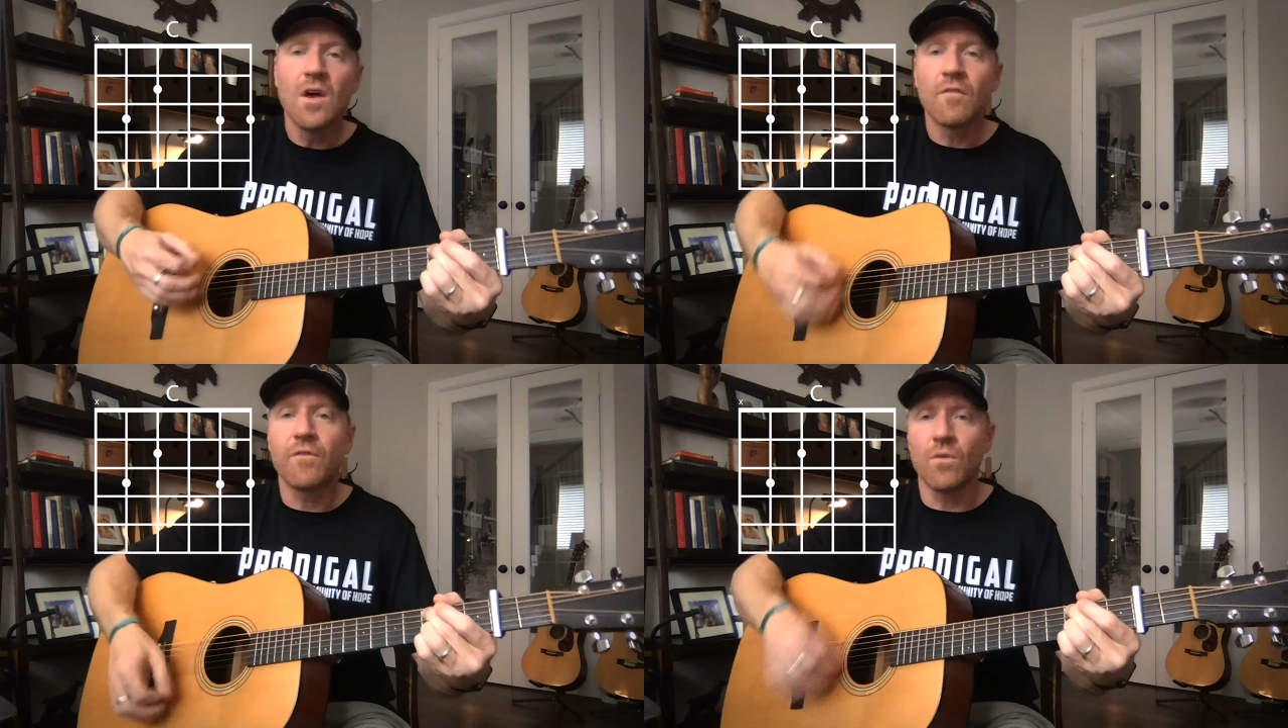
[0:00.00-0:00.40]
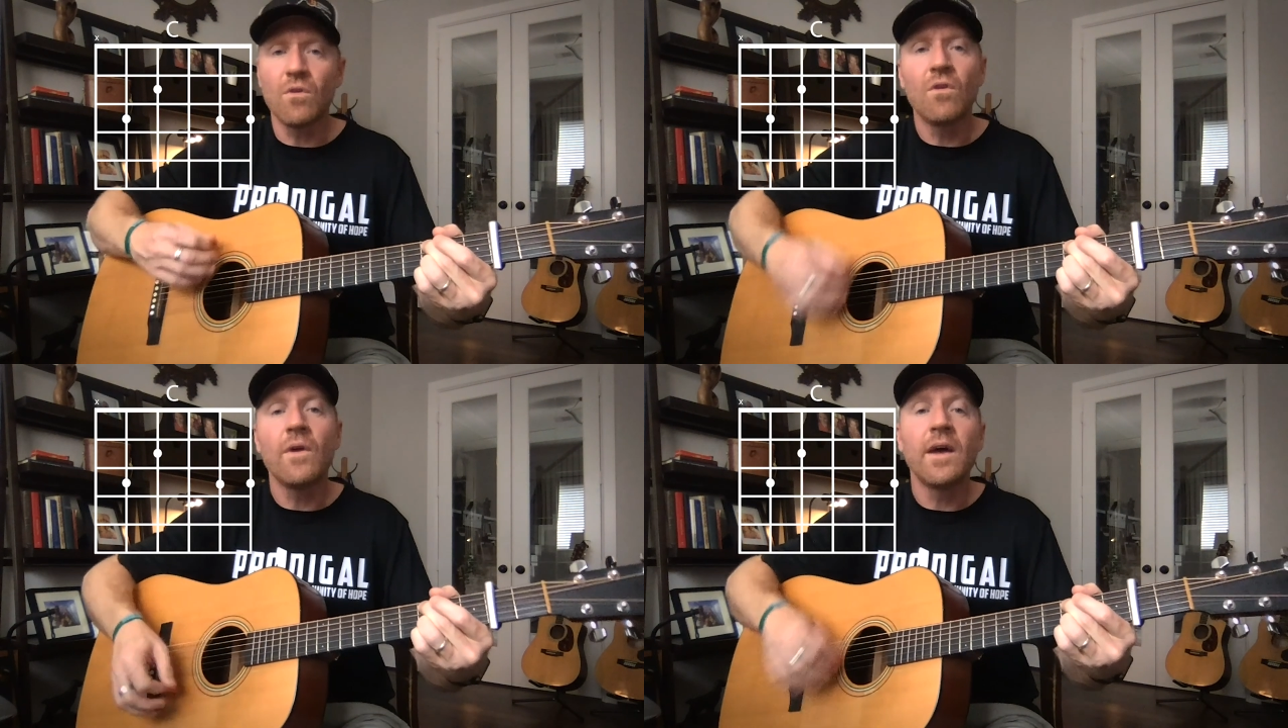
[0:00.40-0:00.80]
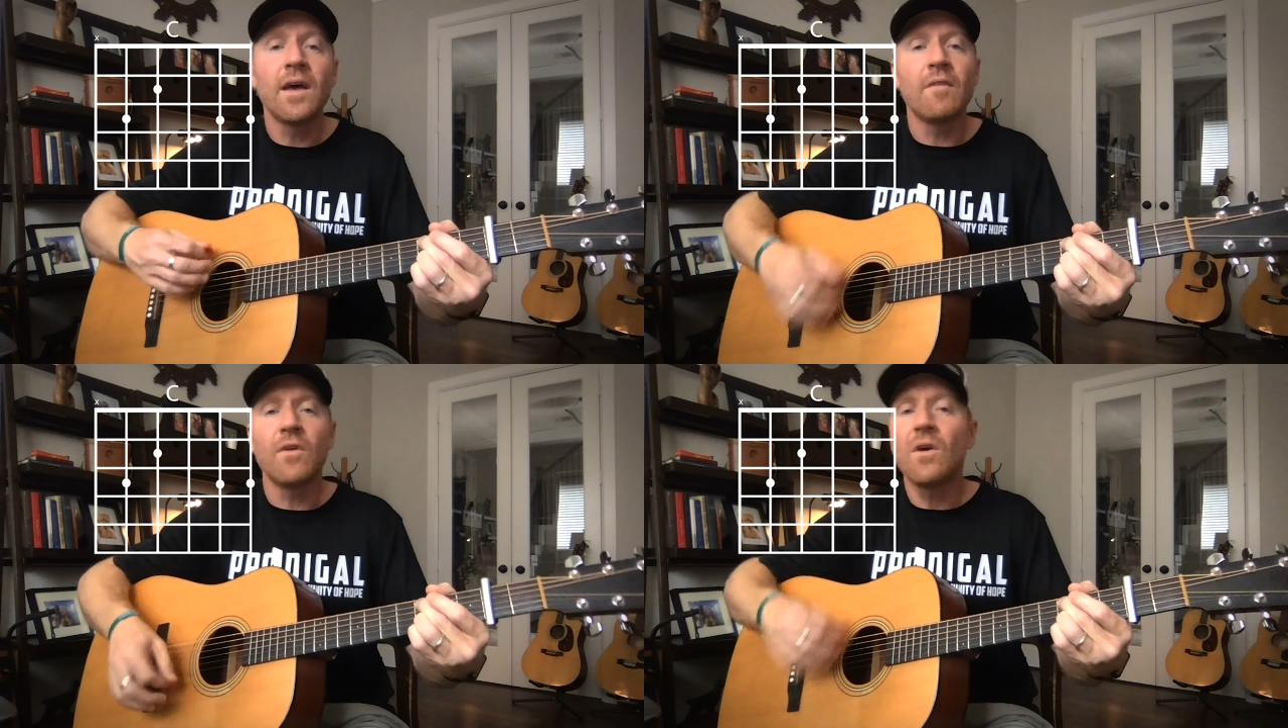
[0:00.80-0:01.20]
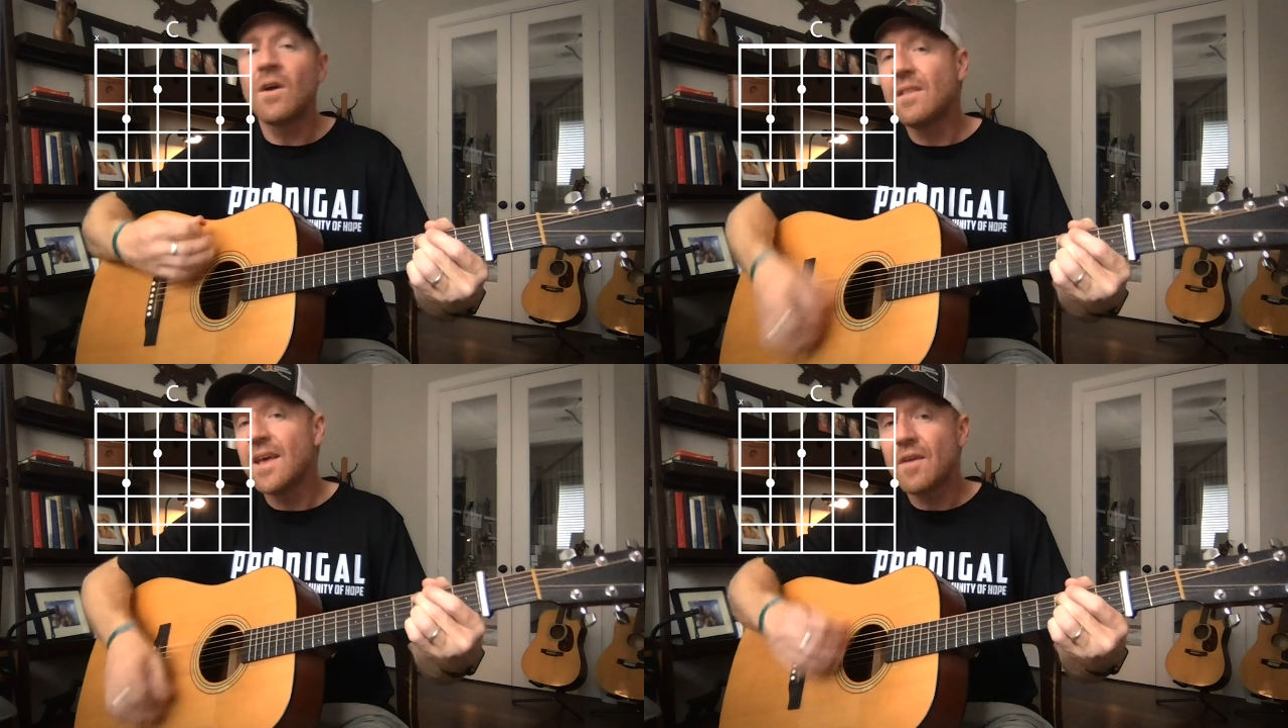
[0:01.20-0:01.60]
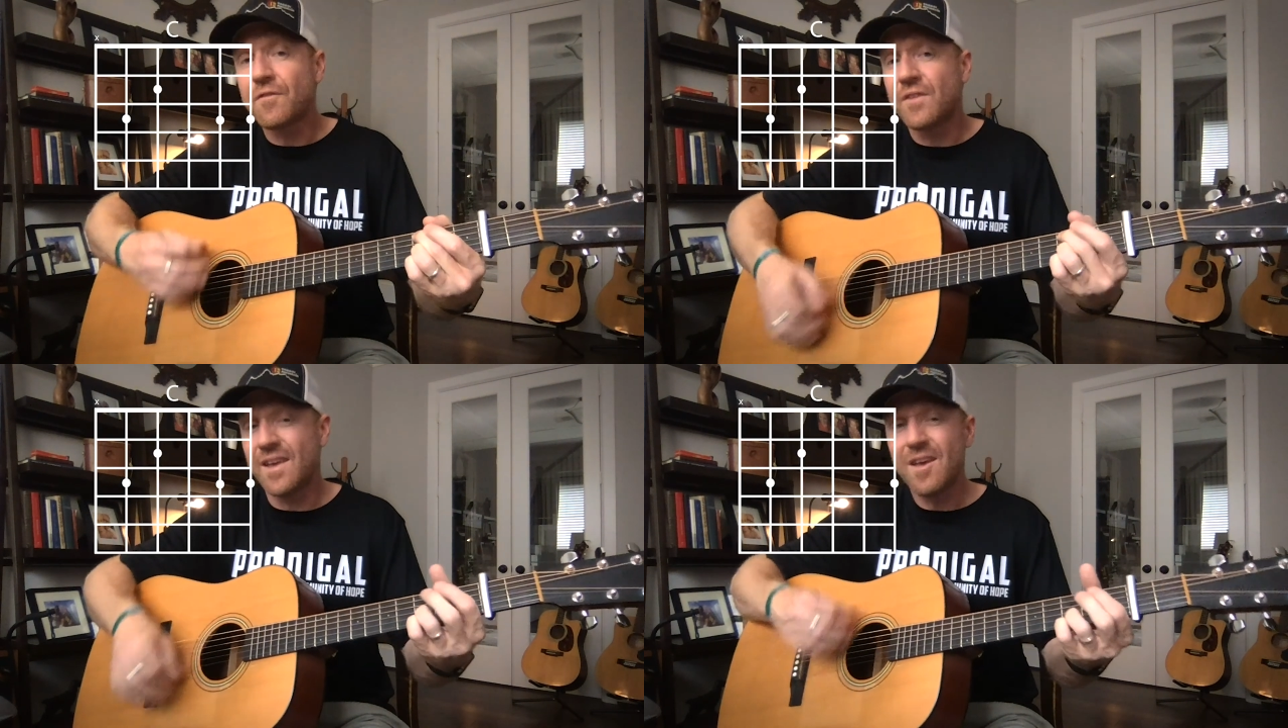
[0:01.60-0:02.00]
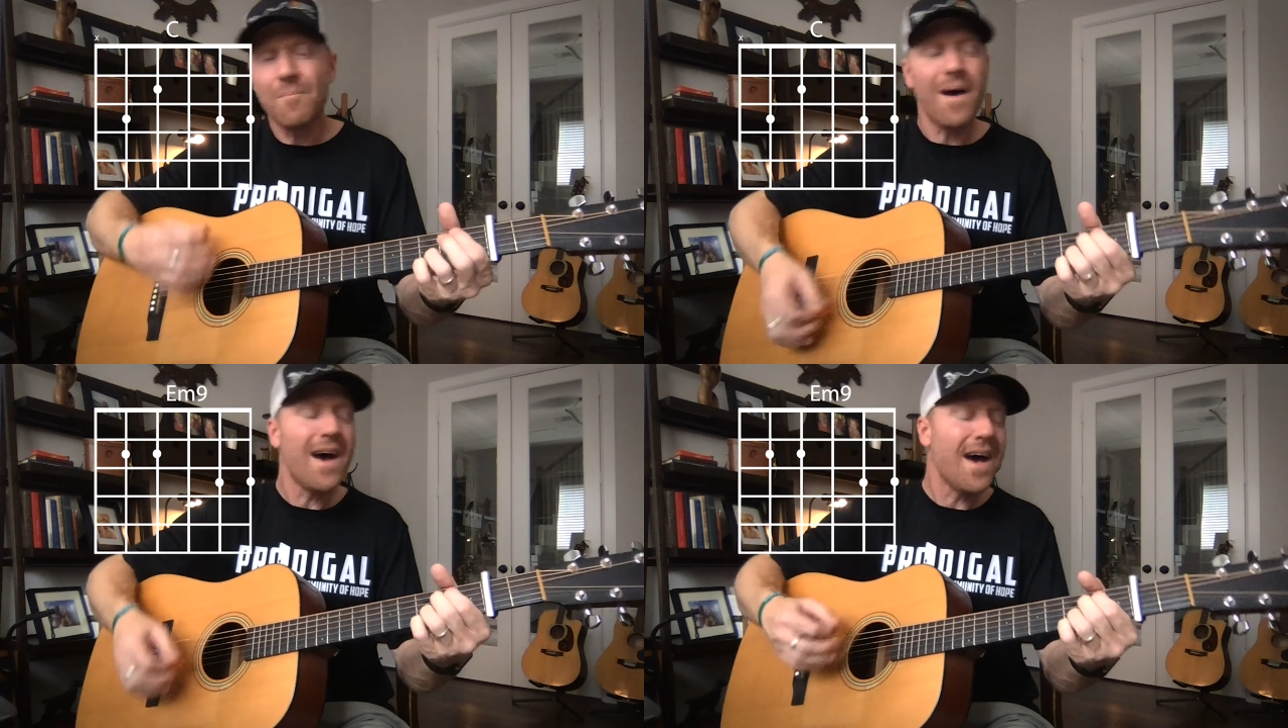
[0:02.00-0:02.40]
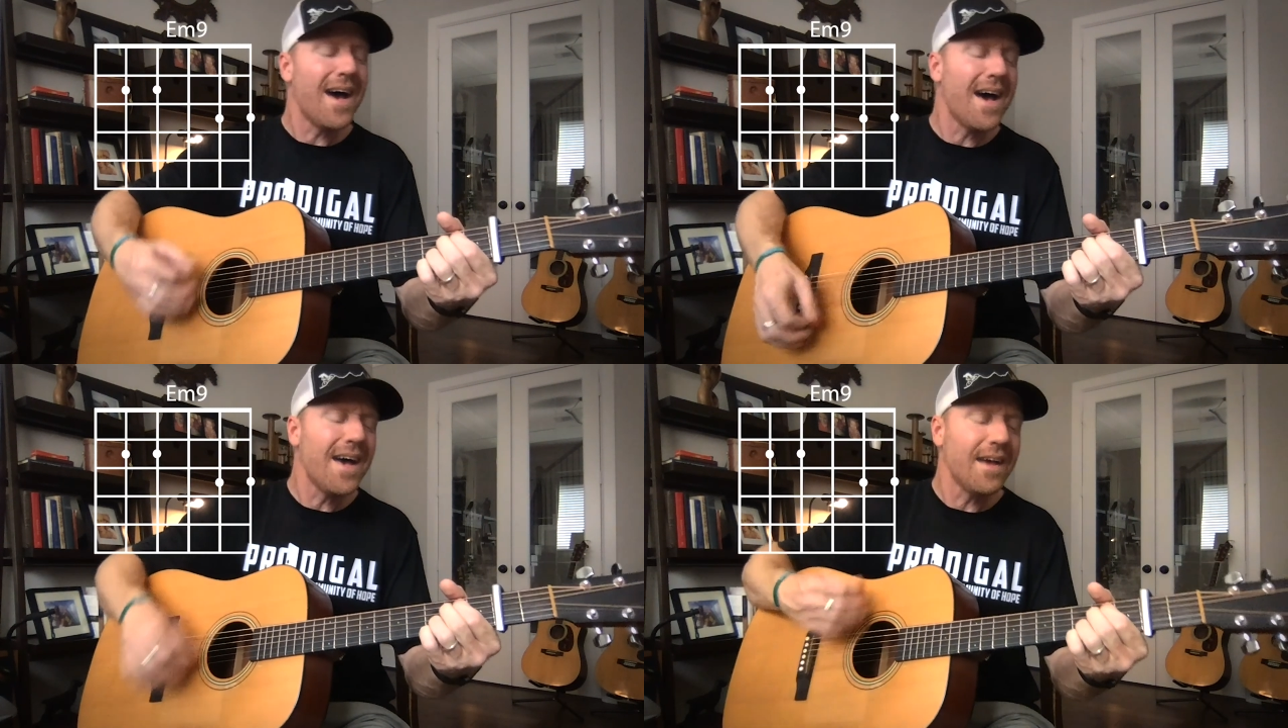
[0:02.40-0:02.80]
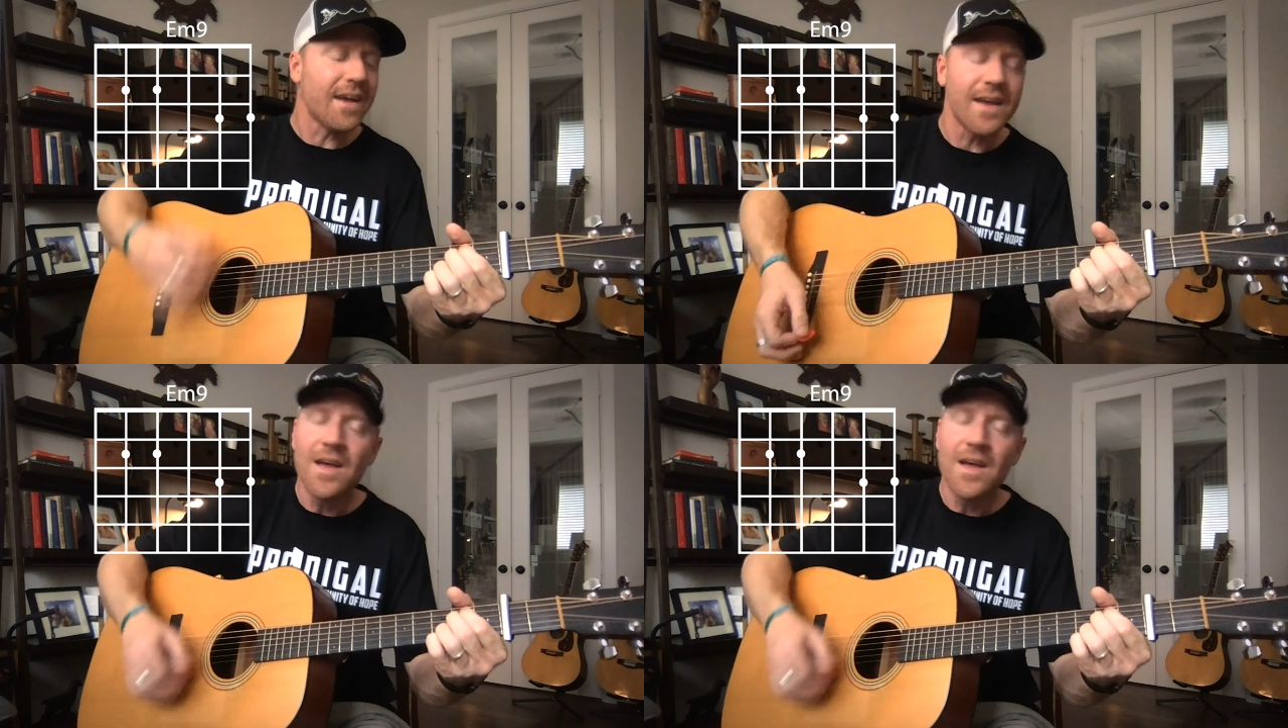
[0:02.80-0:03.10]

Forever lift him high.